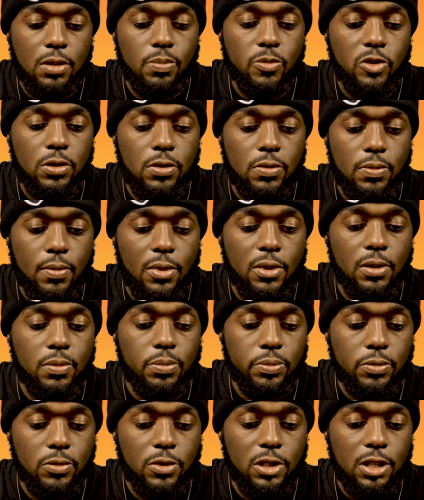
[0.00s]
I'm gonna
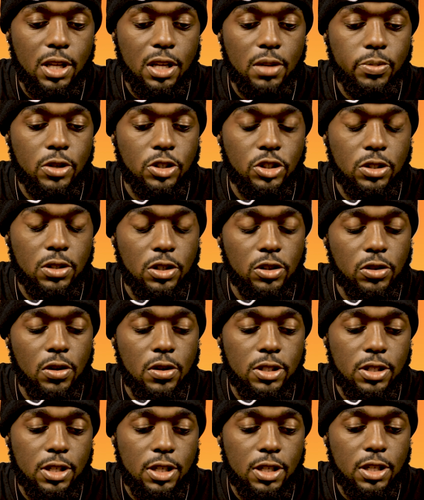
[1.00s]
keep pushing the
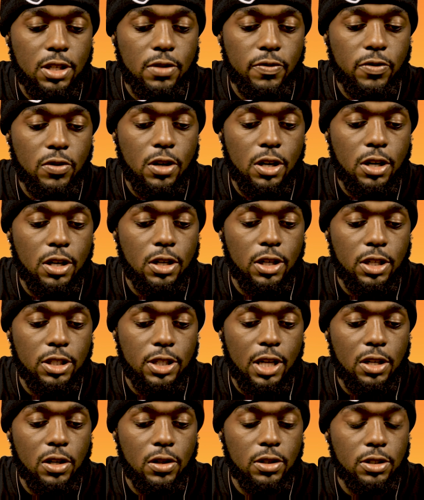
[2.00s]
Girlz N The Hood for her because
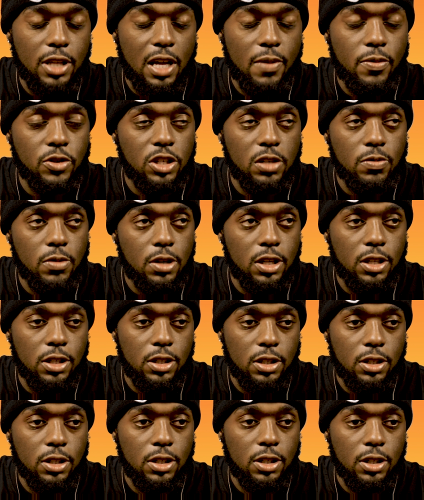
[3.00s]
I know that's what she wanted,
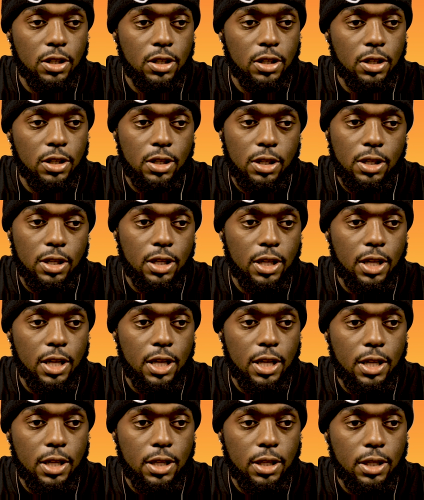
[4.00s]

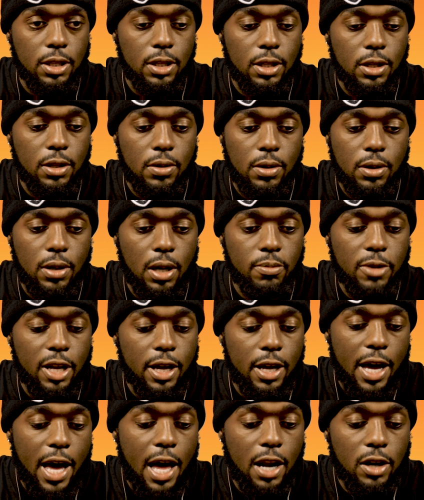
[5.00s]
and I'm
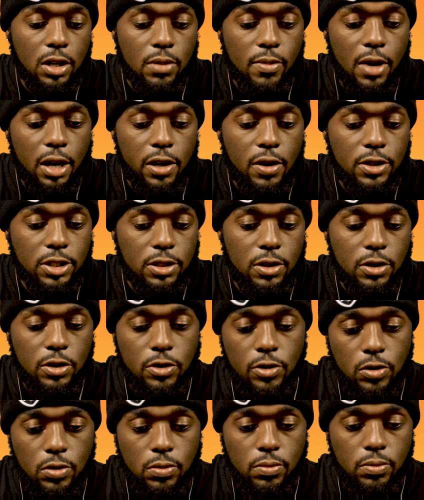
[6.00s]
not adding nobody else in the
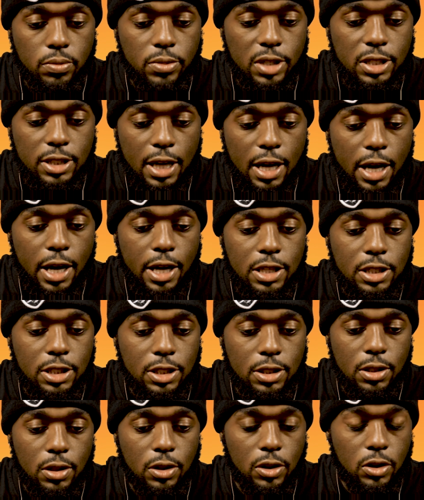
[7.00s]
group
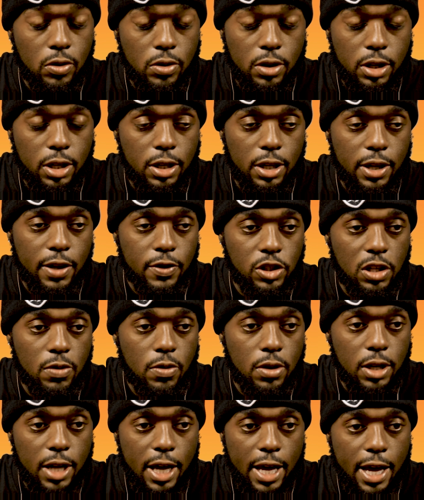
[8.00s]
besides Lauren if she
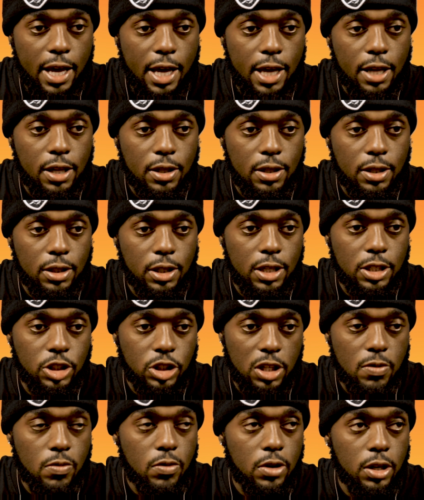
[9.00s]
wanted to add because
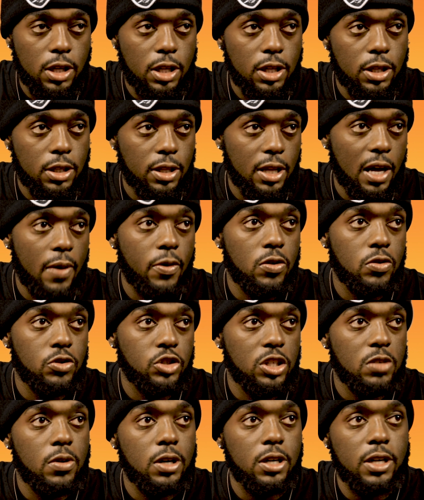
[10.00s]
she wanted that was who
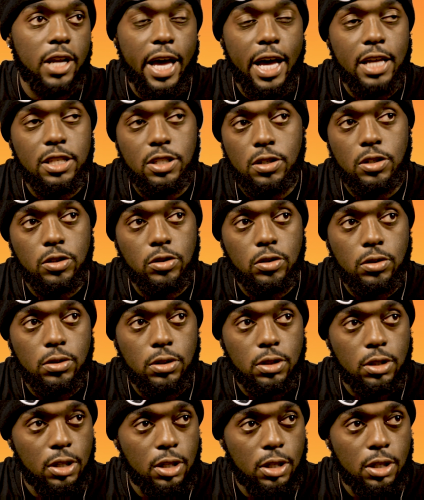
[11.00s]
she wanted to add to the group.